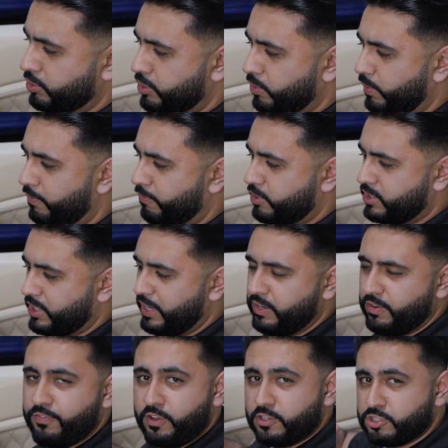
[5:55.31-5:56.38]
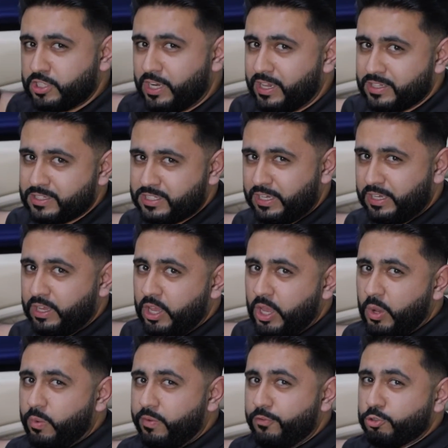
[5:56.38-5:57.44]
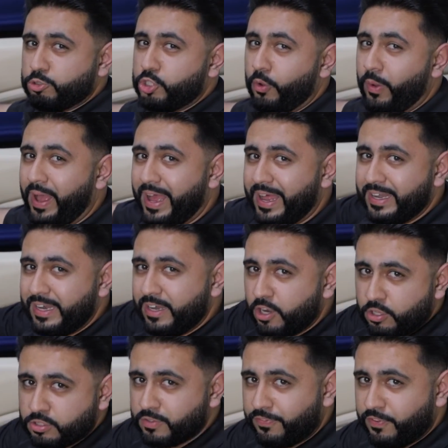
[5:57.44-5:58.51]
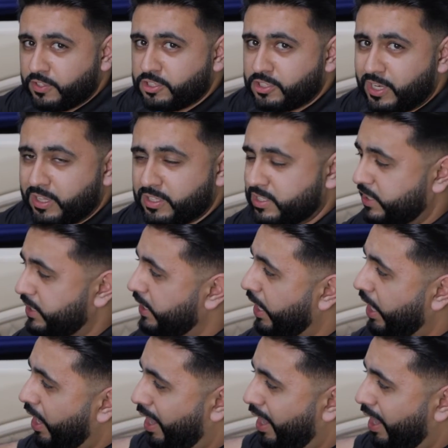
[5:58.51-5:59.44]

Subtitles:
So we've retained functionality, we've also added loads of functionality.